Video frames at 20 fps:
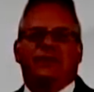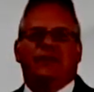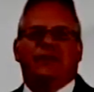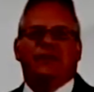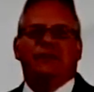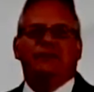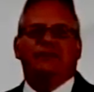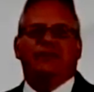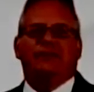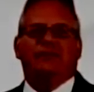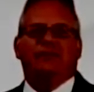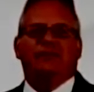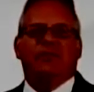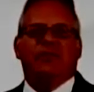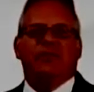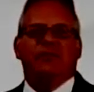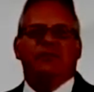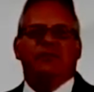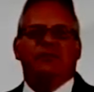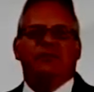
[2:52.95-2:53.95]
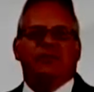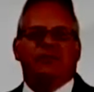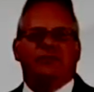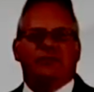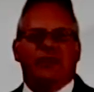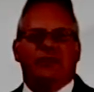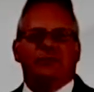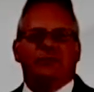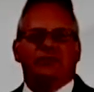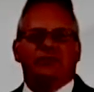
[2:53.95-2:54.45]
As several lawsuits have
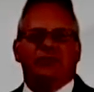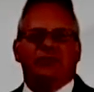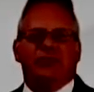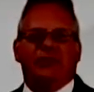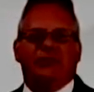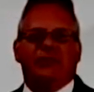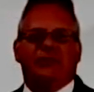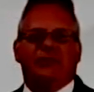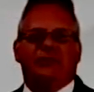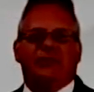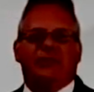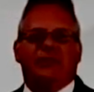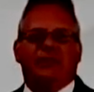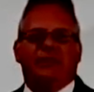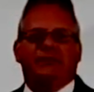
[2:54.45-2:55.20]
demonstrated,